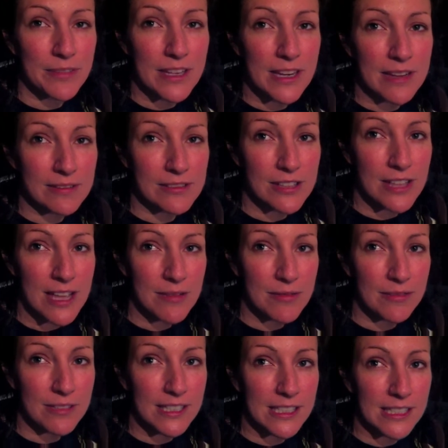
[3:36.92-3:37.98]
then after that,
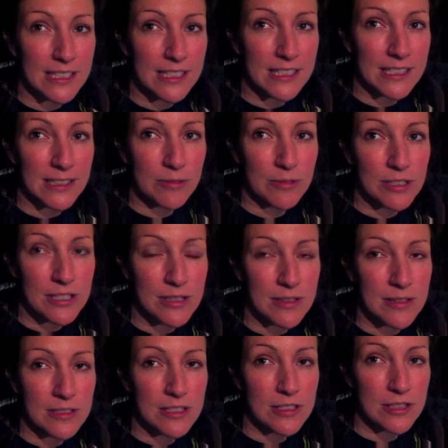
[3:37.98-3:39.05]
we went
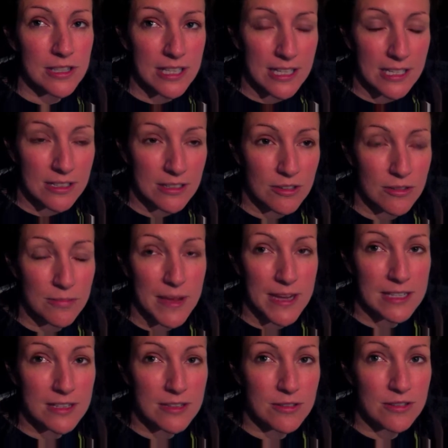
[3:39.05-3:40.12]
to the
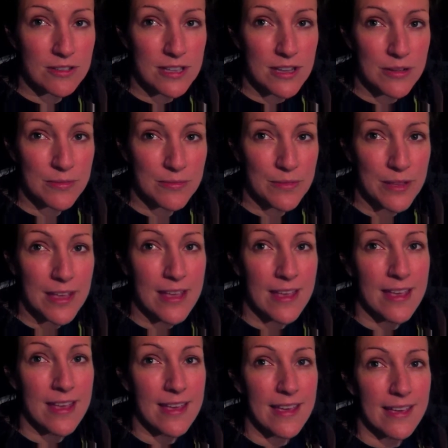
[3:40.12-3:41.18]
back to the girls' home
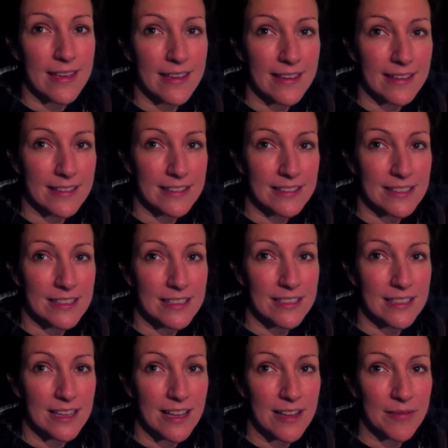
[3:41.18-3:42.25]
and
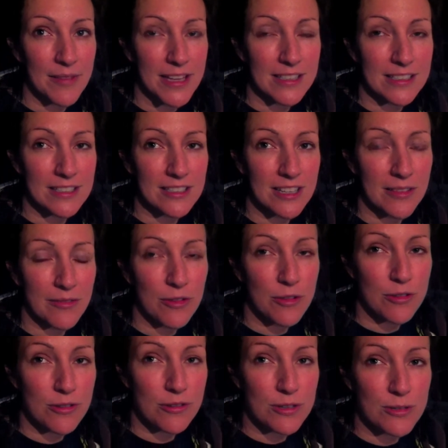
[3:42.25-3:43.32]
a
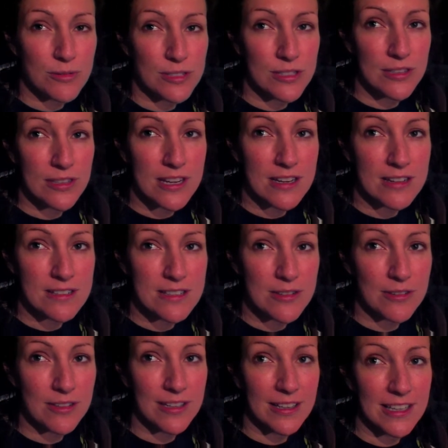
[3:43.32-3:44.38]
few of the girls were still there,
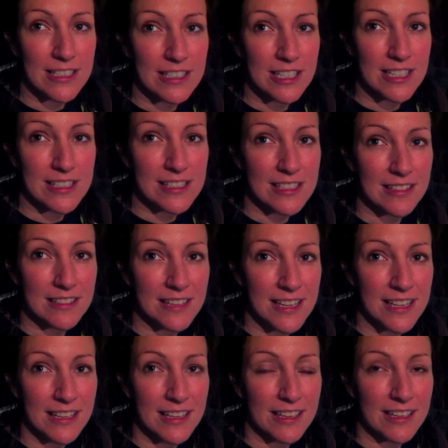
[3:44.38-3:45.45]
so had a chance to
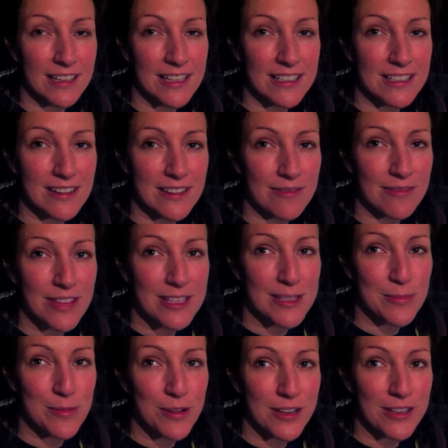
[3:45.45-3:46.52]
get connected on
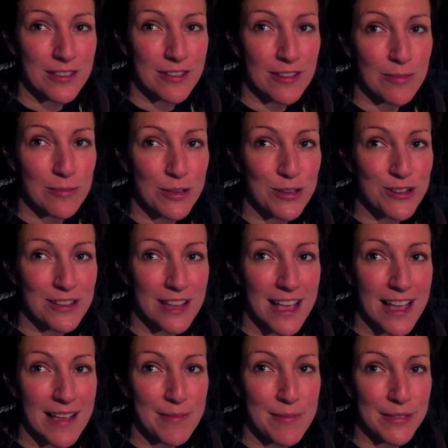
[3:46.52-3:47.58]
Facebook in their computer
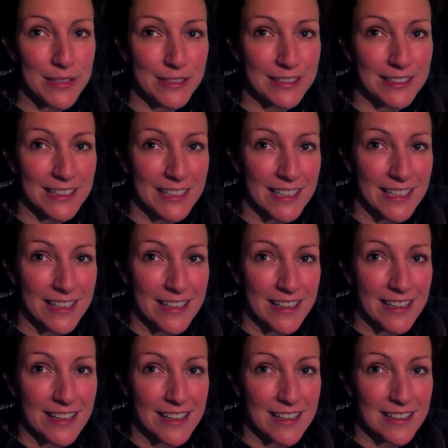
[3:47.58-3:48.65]
lab and
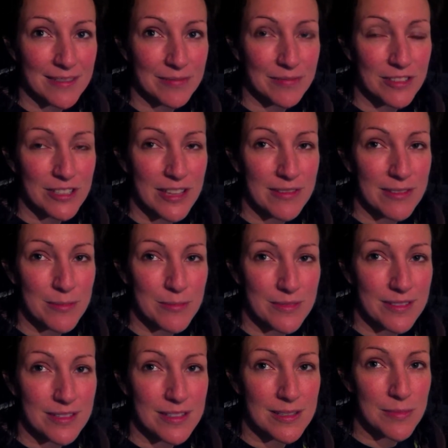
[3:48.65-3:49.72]
just have
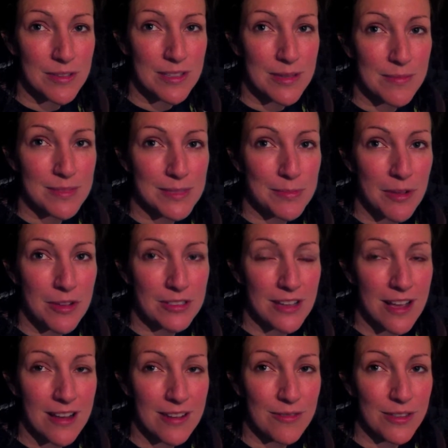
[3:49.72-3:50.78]
some small
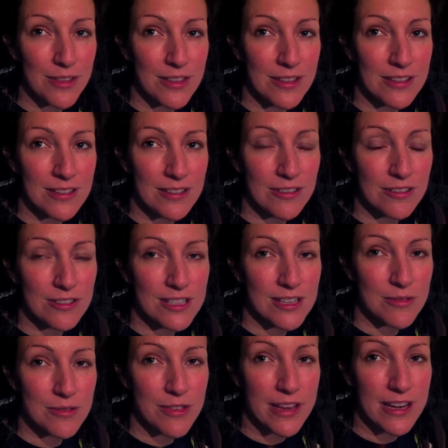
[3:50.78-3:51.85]
talk with the girls that were